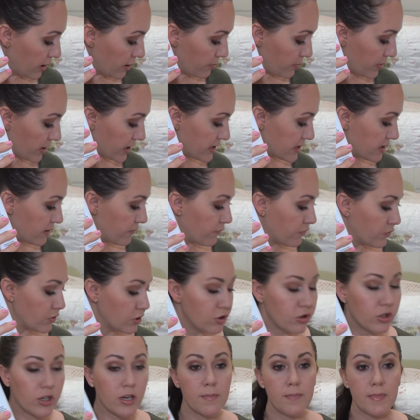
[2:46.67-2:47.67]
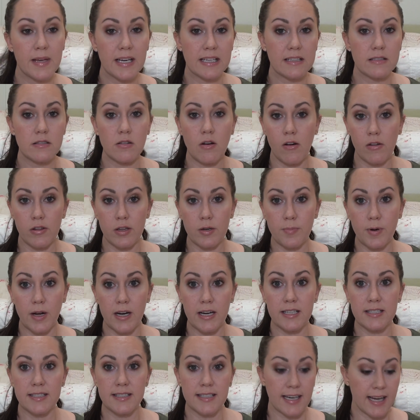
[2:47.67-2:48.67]
because if you can mix all their
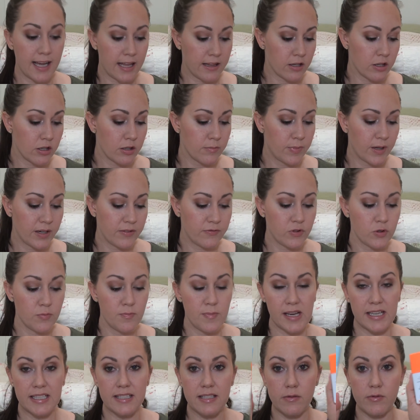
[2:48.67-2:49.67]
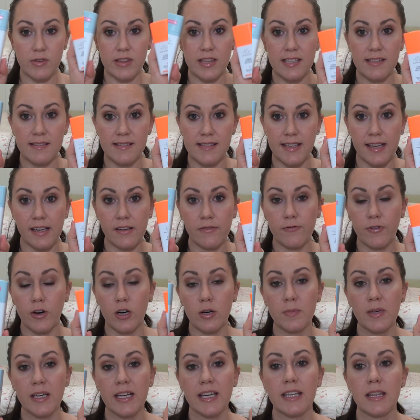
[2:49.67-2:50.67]
products together, but if you mix it with the C
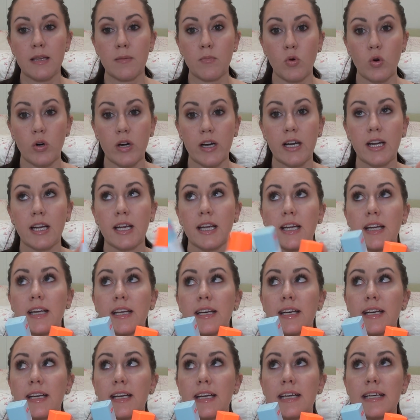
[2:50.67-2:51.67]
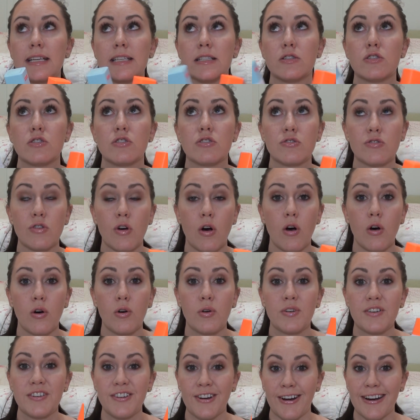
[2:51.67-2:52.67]
Firma in the morning, it is
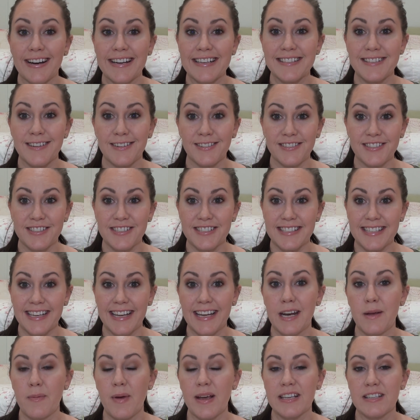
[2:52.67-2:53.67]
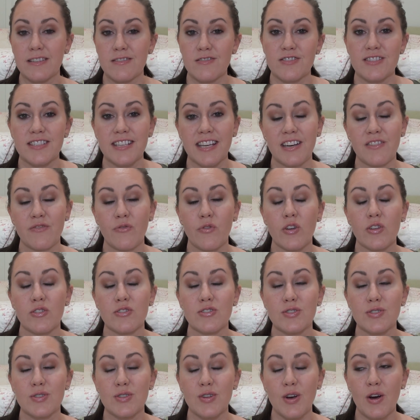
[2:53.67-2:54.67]
so nice on your skin. It makes your skin feel
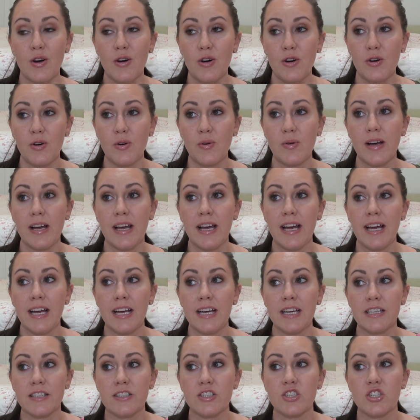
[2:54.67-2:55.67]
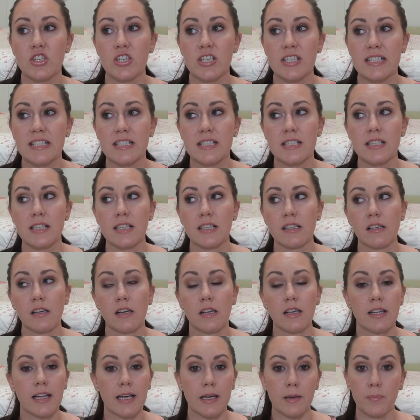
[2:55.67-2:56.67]
so just
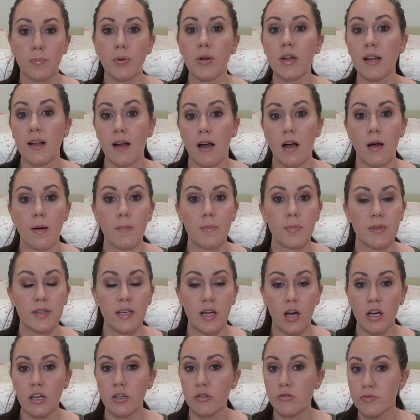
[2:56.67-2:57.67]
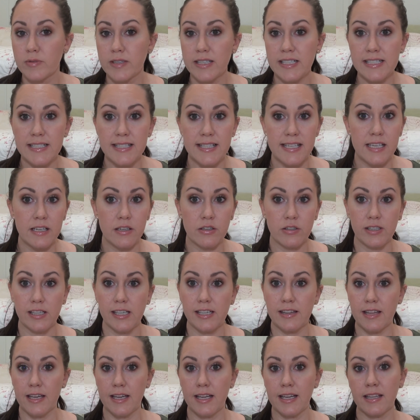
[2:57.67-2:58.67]
like plump, not greasy or
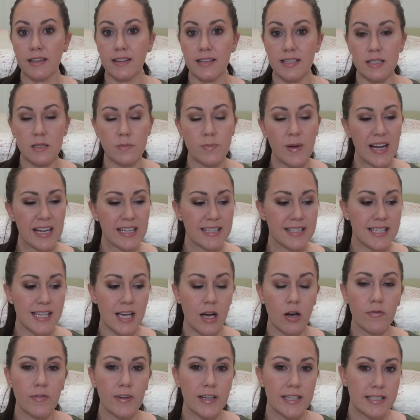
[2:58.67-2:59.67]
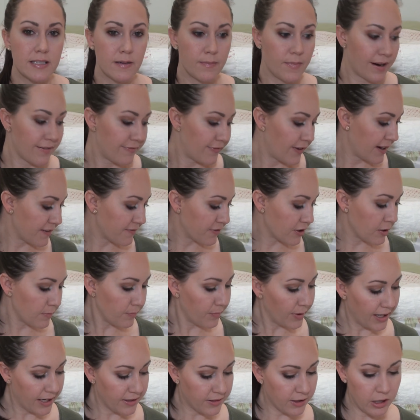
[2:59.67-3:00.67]
anything. This by itself isn't my favorite,
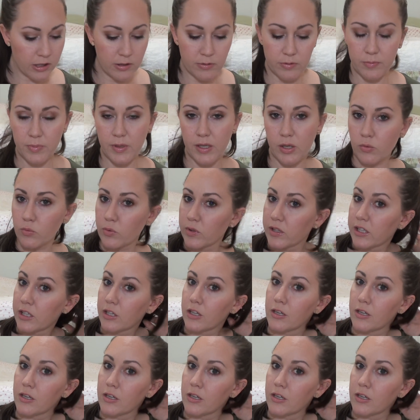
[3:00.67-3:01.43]
but I thought it would be a really